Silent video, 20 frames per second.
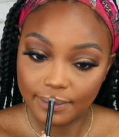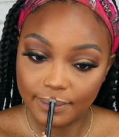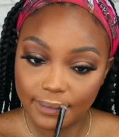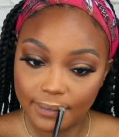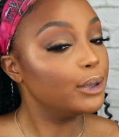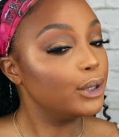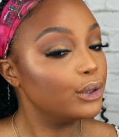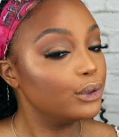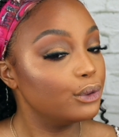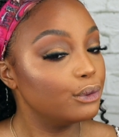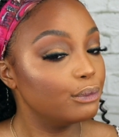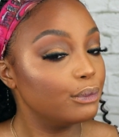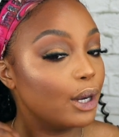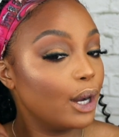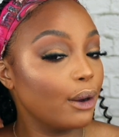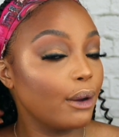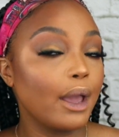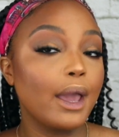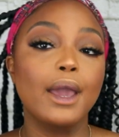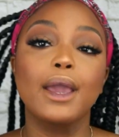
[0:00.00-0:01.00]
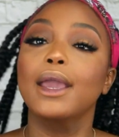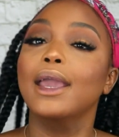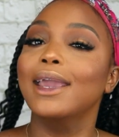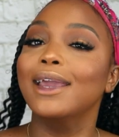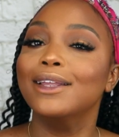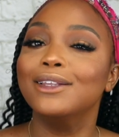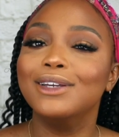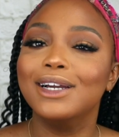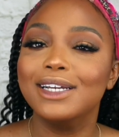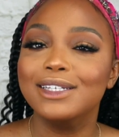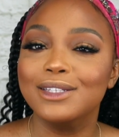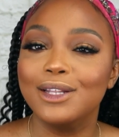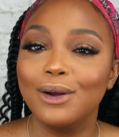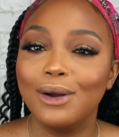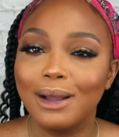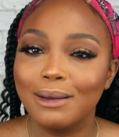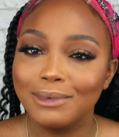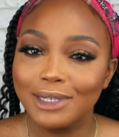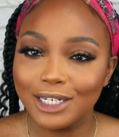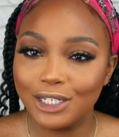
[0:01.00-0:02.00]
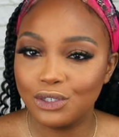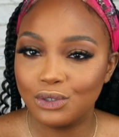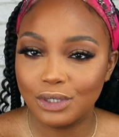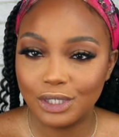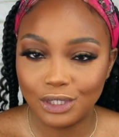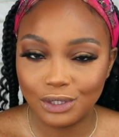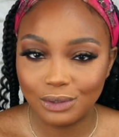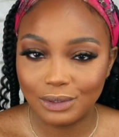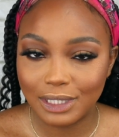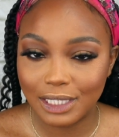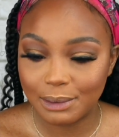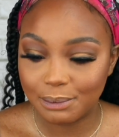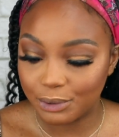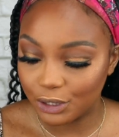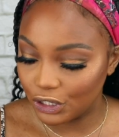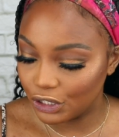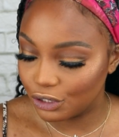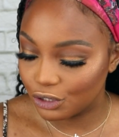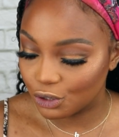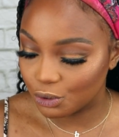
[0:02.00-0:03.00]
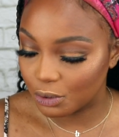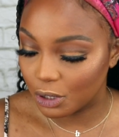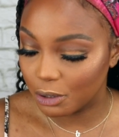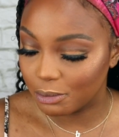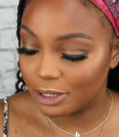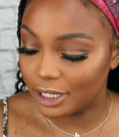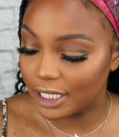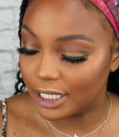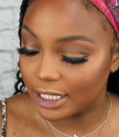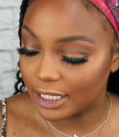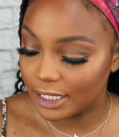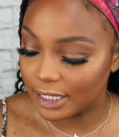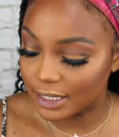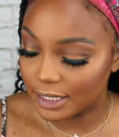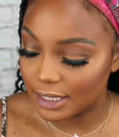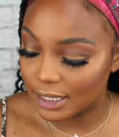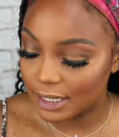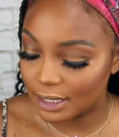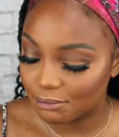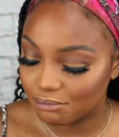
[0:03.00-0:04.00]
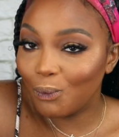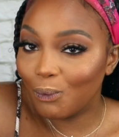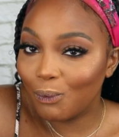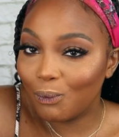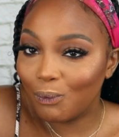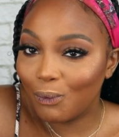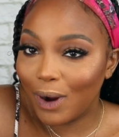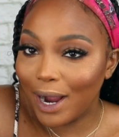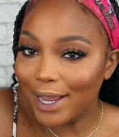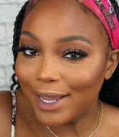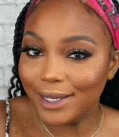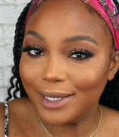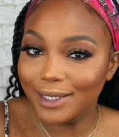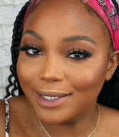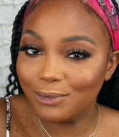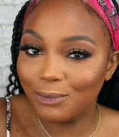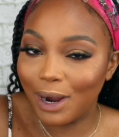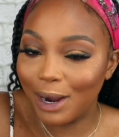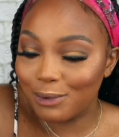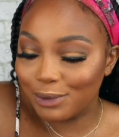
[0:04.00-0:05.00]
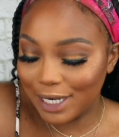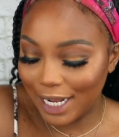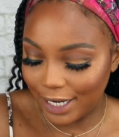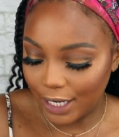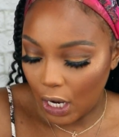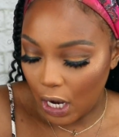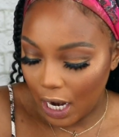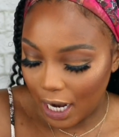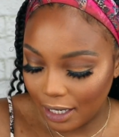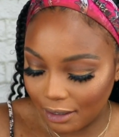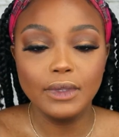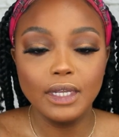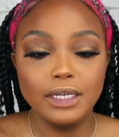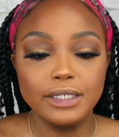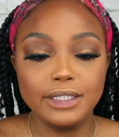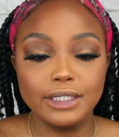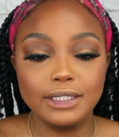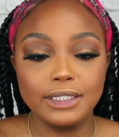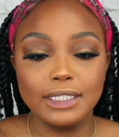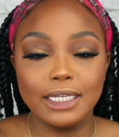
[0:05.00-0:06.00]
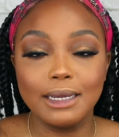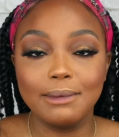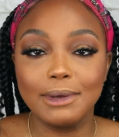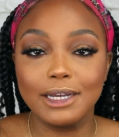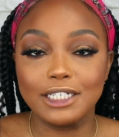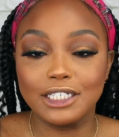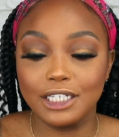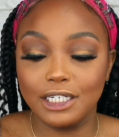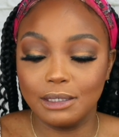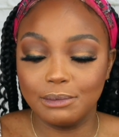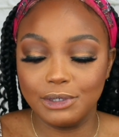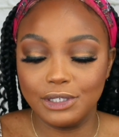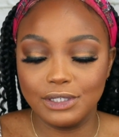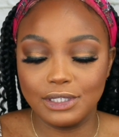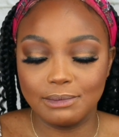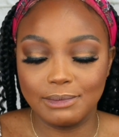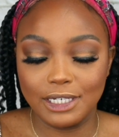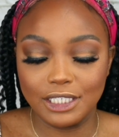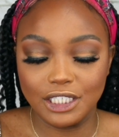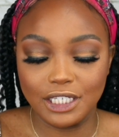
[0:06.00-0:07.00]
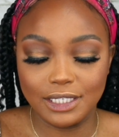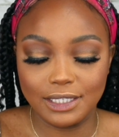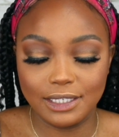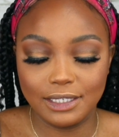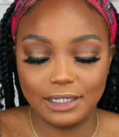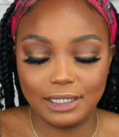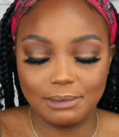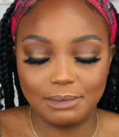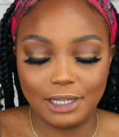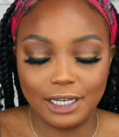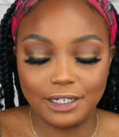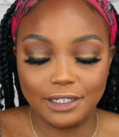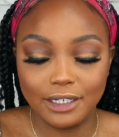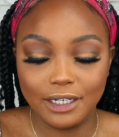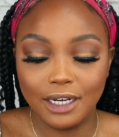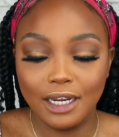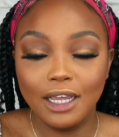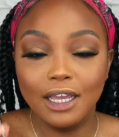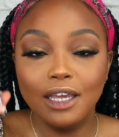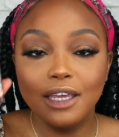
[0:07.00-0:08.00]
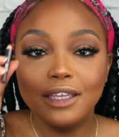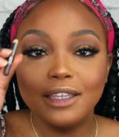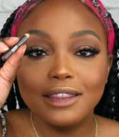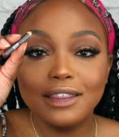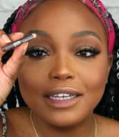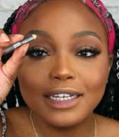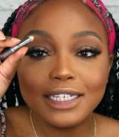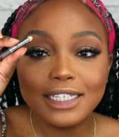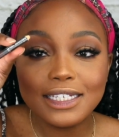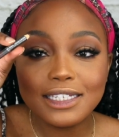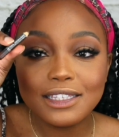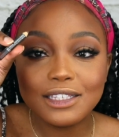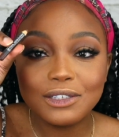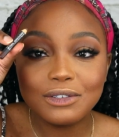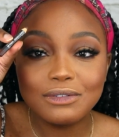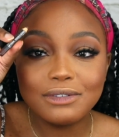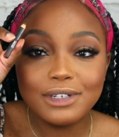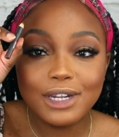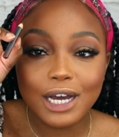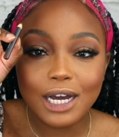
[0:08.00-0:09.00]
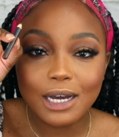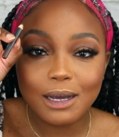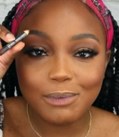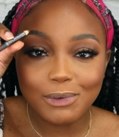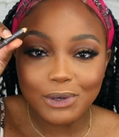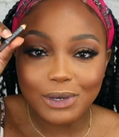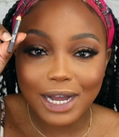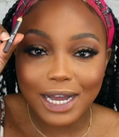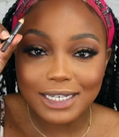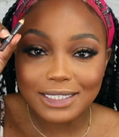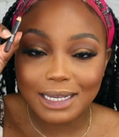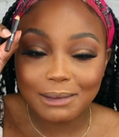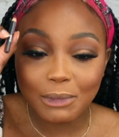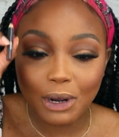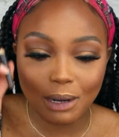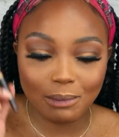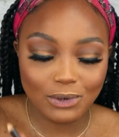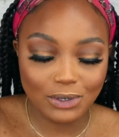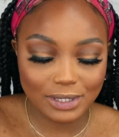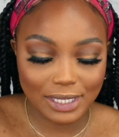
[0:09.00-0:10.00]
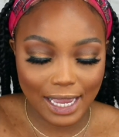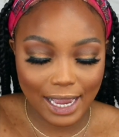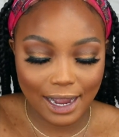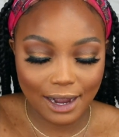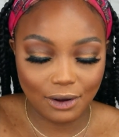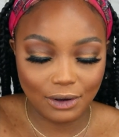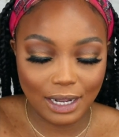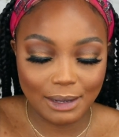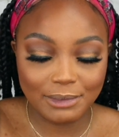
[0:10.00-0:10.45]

Boom. Okay, and you guys know I'm gonna do a nude lip per usual because why would I not? So today I'm actually going to be using my chestnut lip liner. Look at this little nub, you guys. I'm almost out.